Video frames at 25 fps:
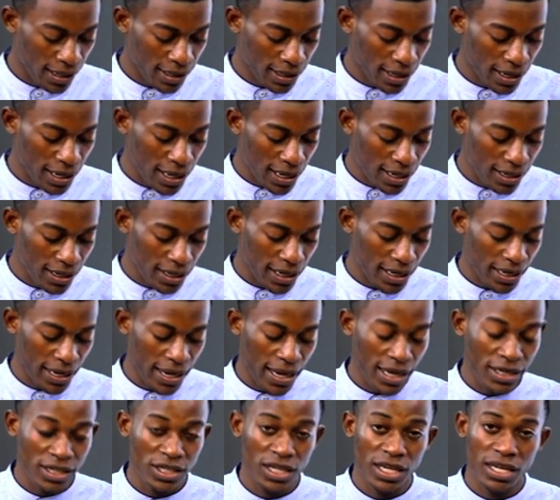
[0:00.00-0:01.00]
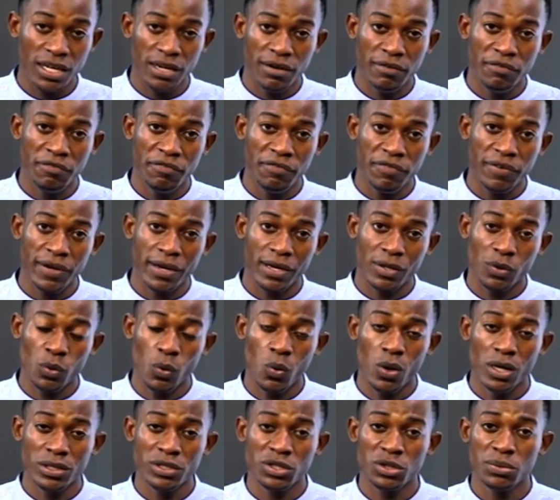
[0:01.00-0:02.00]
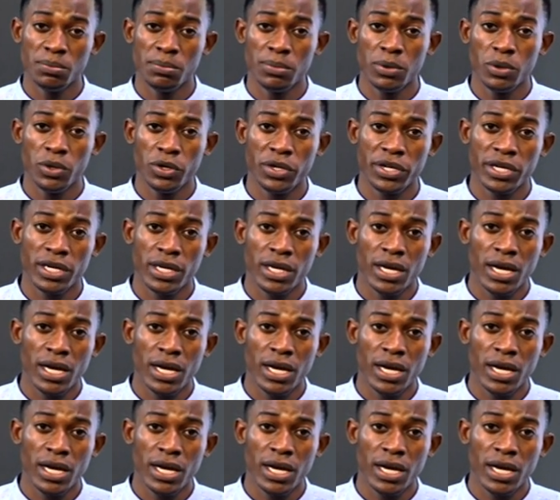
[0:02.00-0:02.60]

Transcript: color can actually affect one's mood.